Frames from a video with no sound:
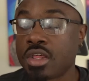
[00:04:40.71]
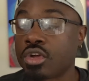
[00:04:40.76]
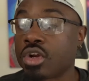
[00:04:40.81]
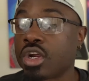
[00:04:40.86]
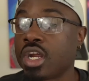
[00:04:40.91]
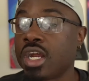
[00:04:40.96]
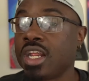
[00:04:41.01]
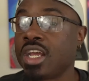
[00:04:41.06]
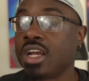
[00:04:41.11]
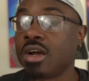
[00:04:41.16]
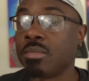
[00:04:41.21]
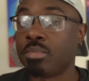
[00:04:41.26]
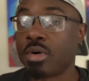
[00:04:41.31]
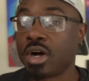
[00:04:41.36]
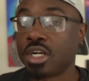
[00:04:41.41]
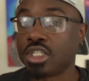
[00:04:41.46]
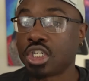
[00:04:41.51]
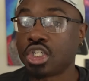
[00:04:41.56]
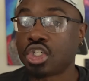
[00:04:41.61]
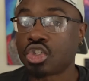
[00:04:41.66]
They're getting a
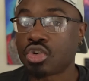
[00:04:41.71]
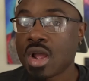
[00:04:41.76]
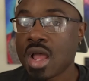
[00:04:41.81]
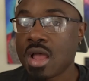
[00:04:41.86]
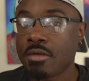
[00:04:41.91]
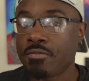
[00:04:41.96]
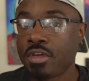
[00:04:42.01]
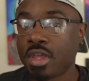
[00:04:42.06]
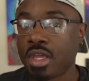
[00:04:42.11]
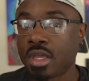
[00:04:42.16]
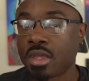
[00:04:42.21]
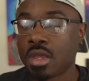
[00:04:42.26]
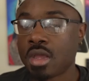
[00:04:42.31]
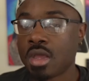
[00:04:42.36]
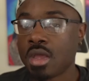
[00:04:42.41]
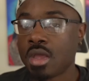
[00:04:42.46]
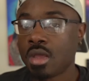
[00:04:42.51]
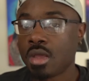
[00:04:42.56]
bunch of traffic.